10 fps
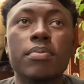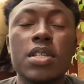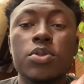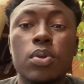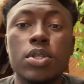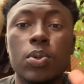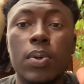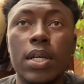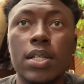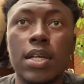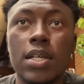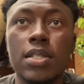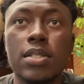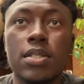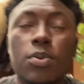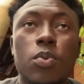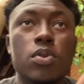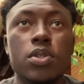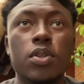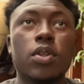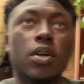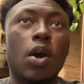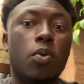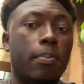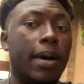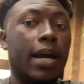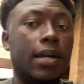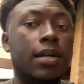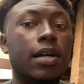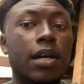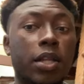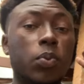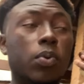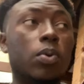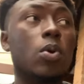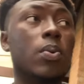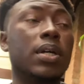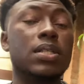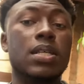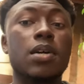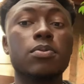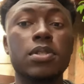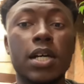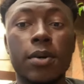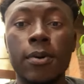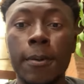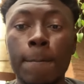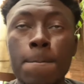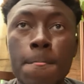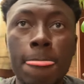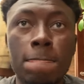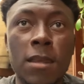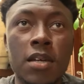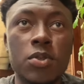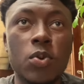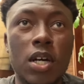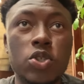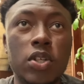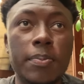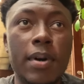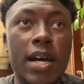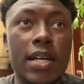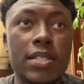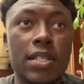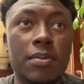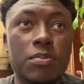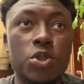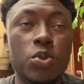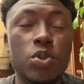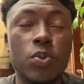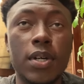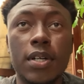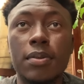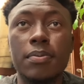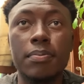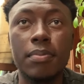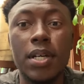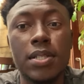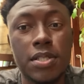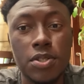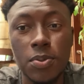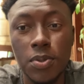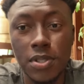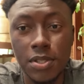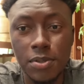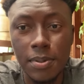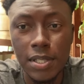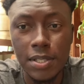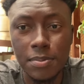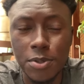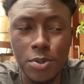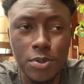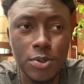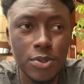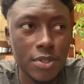this restaurant was on our back, and we were going downtown to actually buy some shoes. Well, my sister wanted to buy some shoes.